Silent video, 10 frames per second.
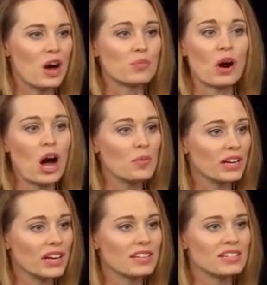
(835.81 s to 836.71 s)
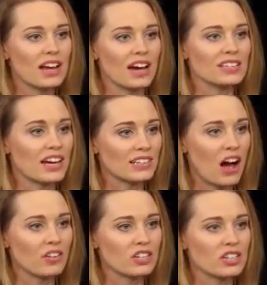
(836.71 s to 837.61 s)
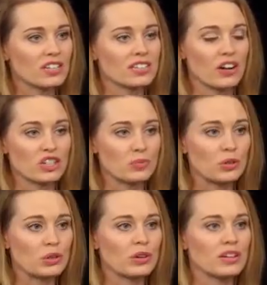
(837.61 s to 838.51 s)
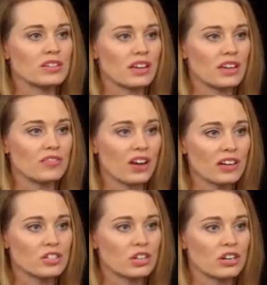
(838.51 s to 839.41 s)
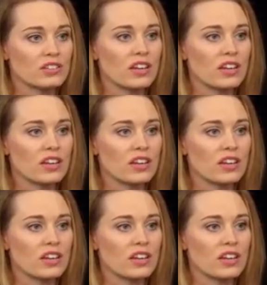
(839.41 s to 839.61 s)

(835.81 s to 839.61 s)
prominent technologists, entrepreneurs, and investors.